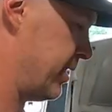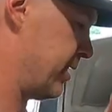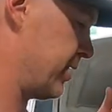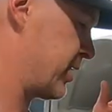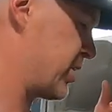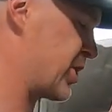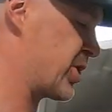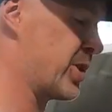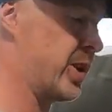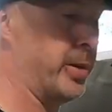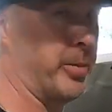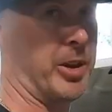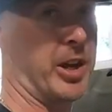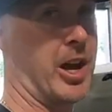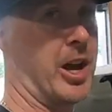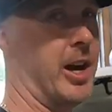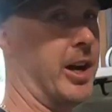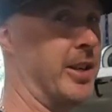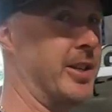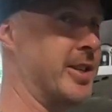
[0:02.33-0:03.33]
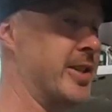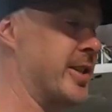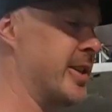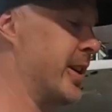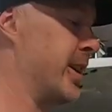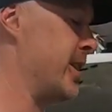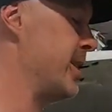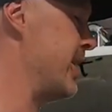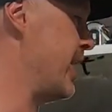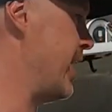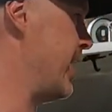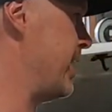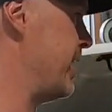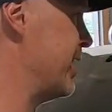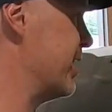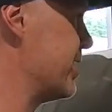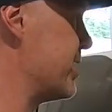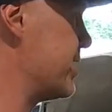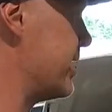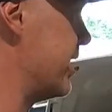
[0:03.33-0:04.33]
Extremely hot and sticky day here